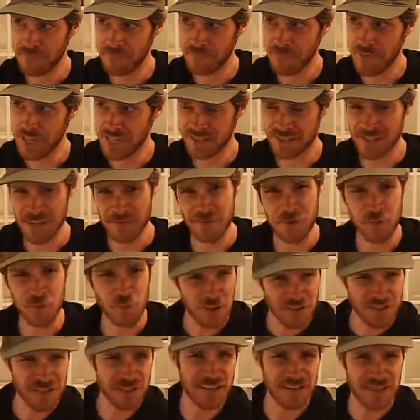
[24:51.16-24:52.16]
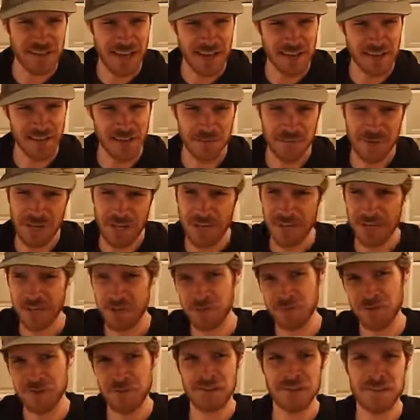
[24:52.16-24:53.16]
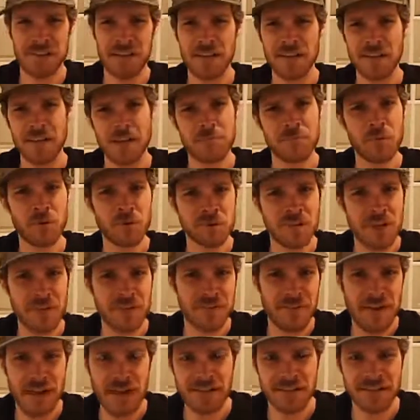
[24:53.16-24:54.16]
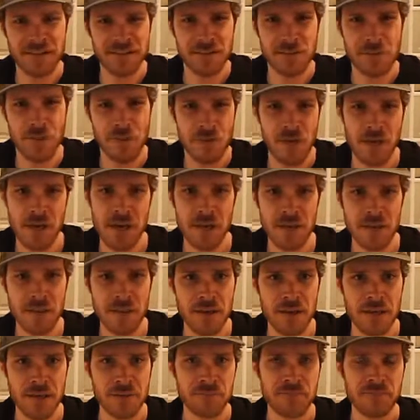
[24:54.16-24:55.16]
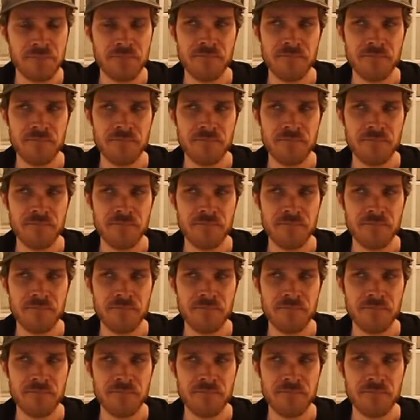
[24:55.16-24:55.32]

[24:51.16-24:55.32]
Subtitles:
except it wasn't exactly a band. It was this kind of like multifaceted thing that